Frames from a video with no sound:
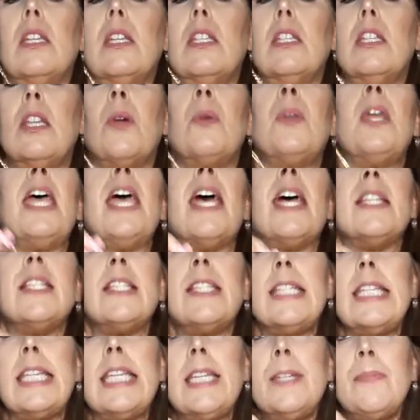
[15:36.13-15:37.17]
go to
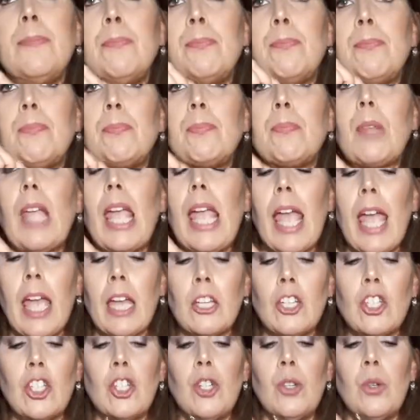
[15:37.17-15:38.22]
Etsy
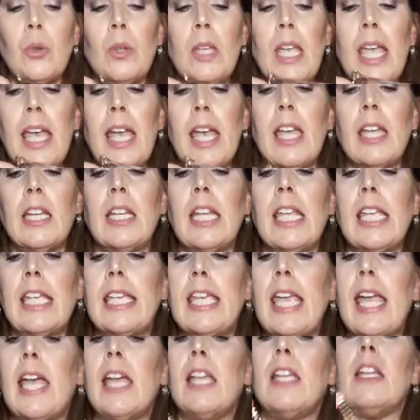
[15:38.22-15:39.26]
and you can
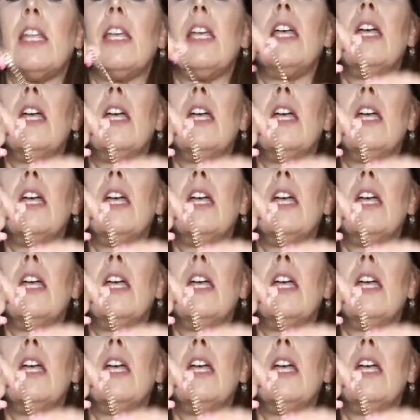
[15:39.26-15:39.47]
get